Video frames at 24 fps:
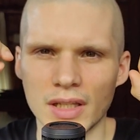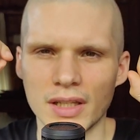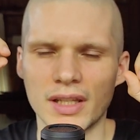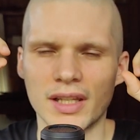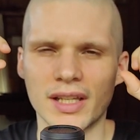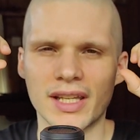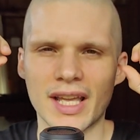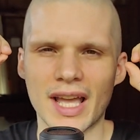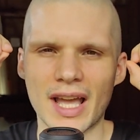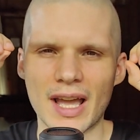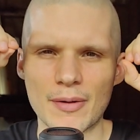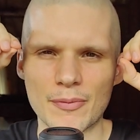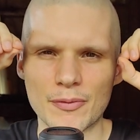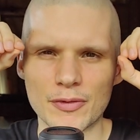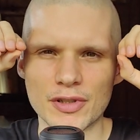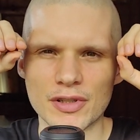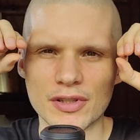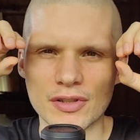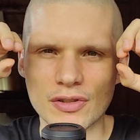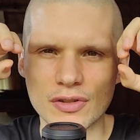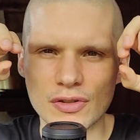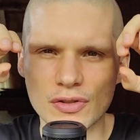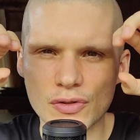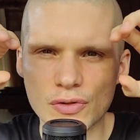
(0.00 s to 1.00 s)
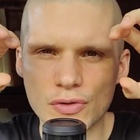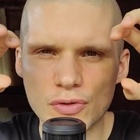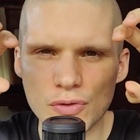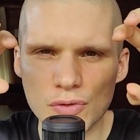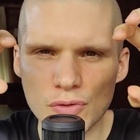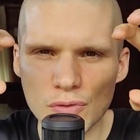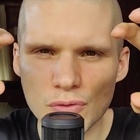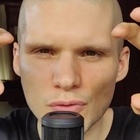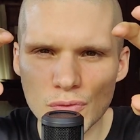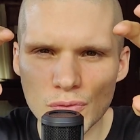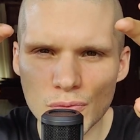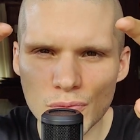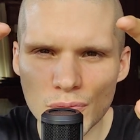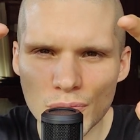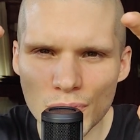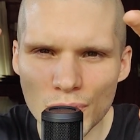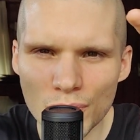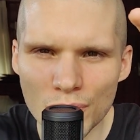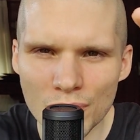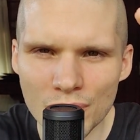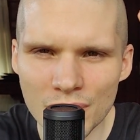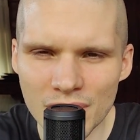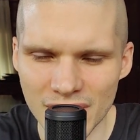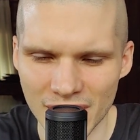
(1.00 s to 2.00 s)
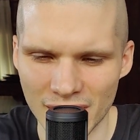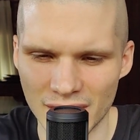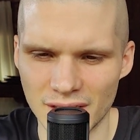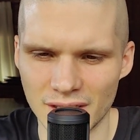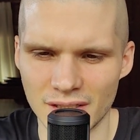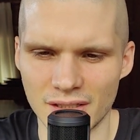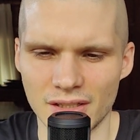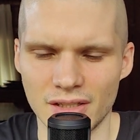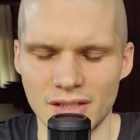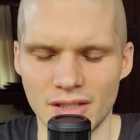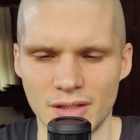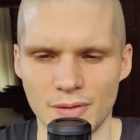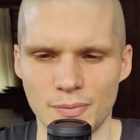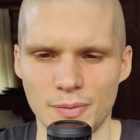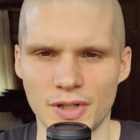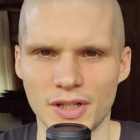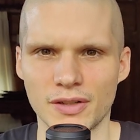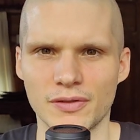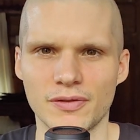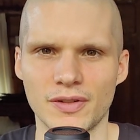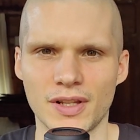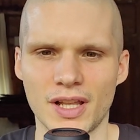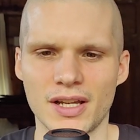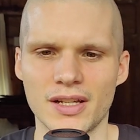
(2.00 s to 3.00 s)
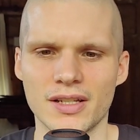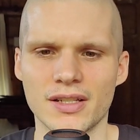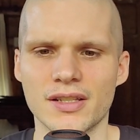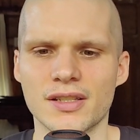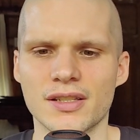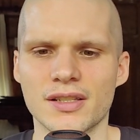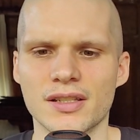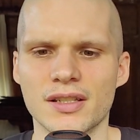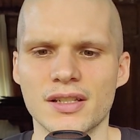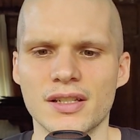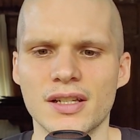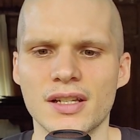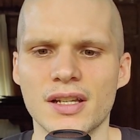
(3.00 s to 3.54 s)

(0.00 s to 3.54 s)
The camera zoomed in to the butterflies.